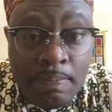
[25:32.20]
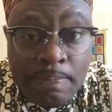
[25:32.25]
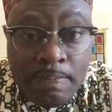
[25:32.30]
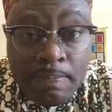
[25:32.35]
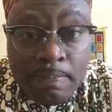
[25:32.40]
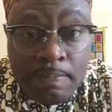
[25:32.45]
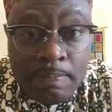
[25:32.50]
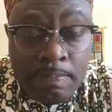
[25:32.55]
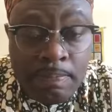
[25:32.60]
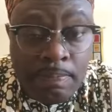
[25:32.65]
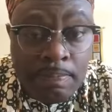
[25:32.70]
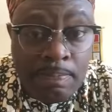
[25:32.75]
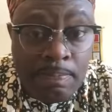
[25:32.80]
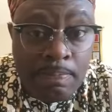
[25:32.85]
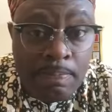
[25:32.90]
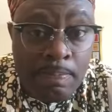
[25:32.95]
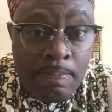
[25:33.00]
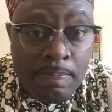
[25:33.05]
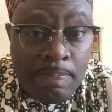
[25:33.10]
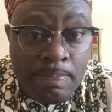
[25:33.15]

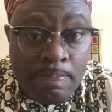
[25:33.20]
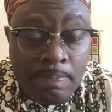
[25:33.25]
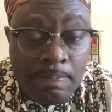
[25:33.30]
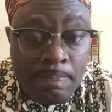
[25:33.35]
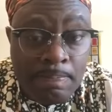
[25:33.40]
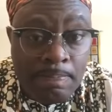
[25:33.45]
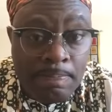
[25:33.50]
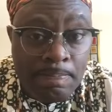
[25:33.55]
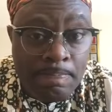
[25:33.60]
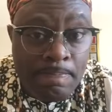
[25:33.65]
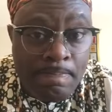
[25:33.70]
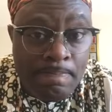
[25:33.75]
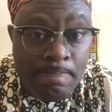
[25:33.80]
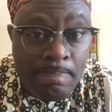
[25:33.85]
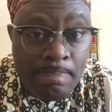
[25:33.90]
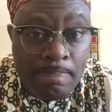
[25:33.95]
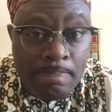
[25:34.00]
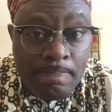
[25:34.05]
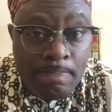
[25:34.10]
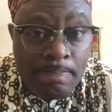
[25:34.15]

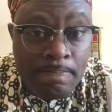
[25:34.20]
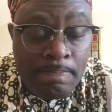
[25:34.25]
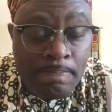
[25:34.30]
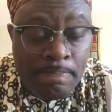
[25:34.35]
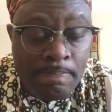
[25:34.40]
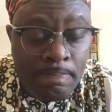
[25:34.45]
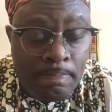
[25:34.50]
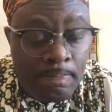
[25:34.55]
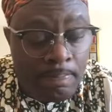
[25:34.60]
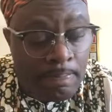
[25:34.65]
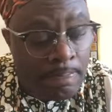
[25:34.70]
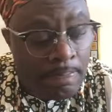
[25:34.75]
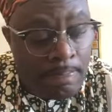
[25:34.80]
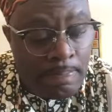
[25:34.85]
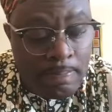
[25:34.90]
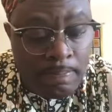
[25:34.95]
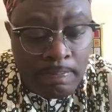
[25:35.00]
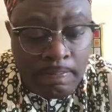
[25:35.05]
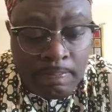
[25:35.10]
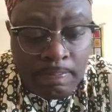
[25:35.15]

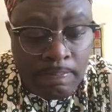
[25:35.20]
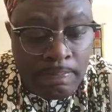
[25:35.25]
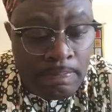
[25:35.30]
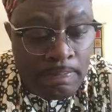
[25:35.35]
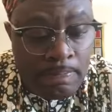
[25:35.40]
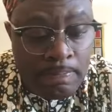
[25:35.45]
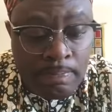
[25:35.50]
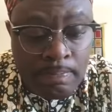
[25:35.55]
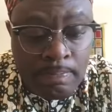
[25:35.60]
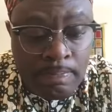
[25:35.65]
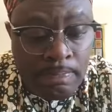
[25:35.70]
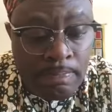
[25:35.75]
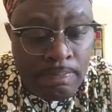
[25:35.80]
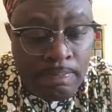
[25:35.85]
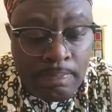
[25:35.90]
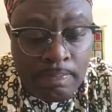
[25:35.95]
(no one is talking)